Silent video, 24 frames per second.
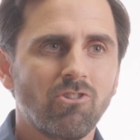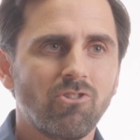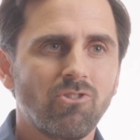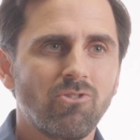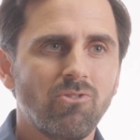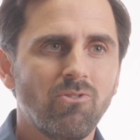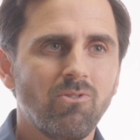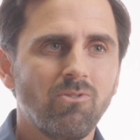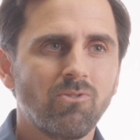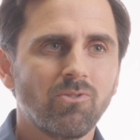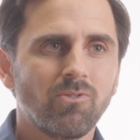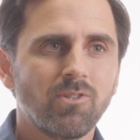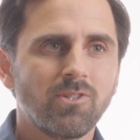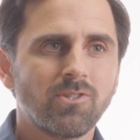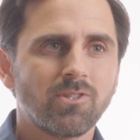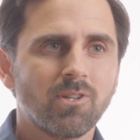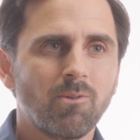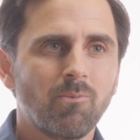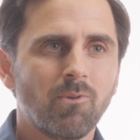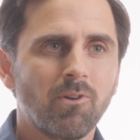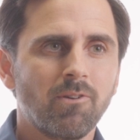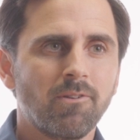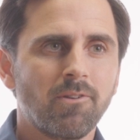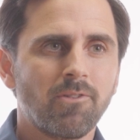usually
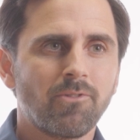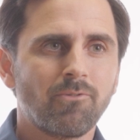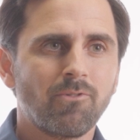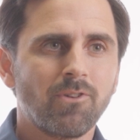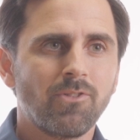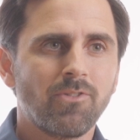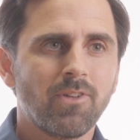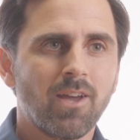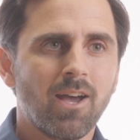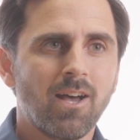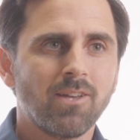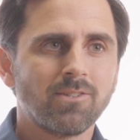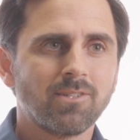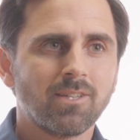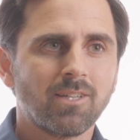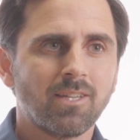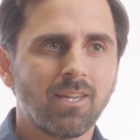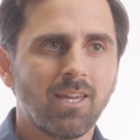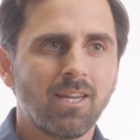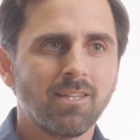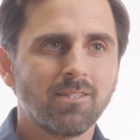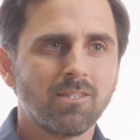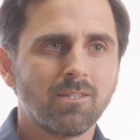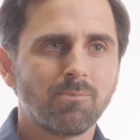somewhere in the 3,000
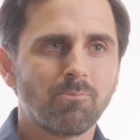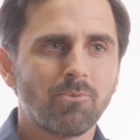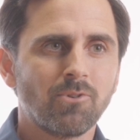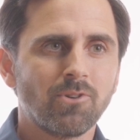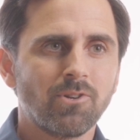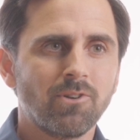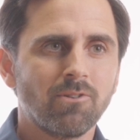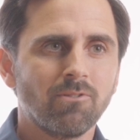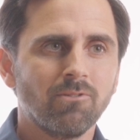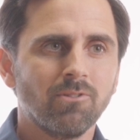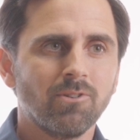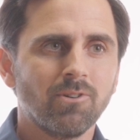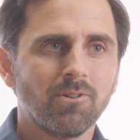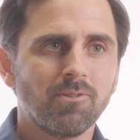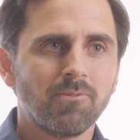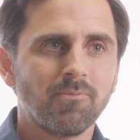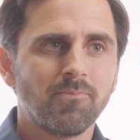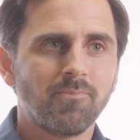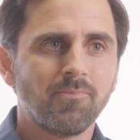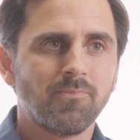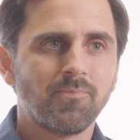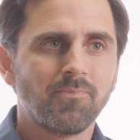cases per year load.